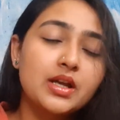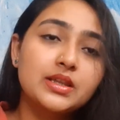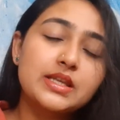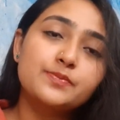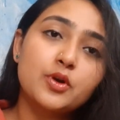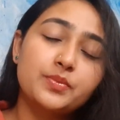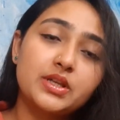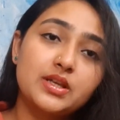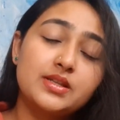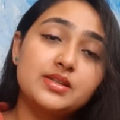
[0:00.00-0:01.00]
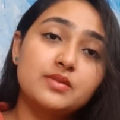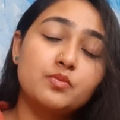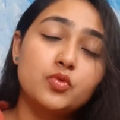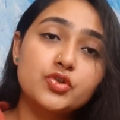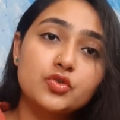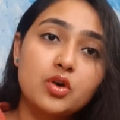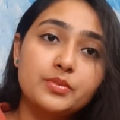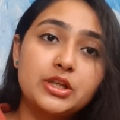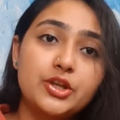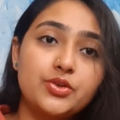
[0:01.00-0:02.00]
These properties are most
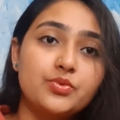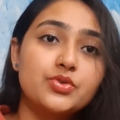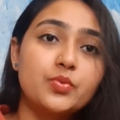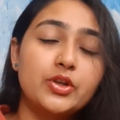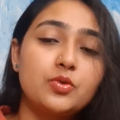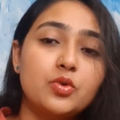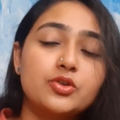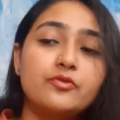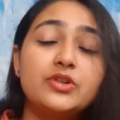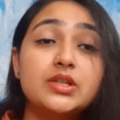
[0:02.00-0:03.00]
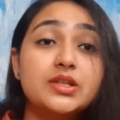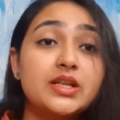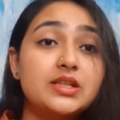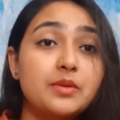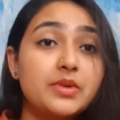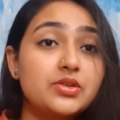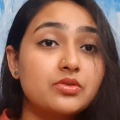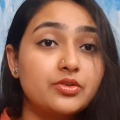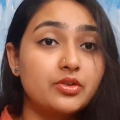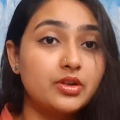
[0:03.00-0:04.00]
commonly used when you want to filter data based
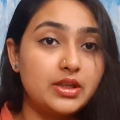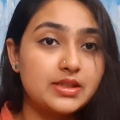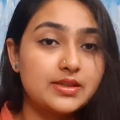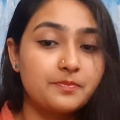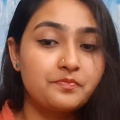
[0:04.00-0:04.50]
on your needs.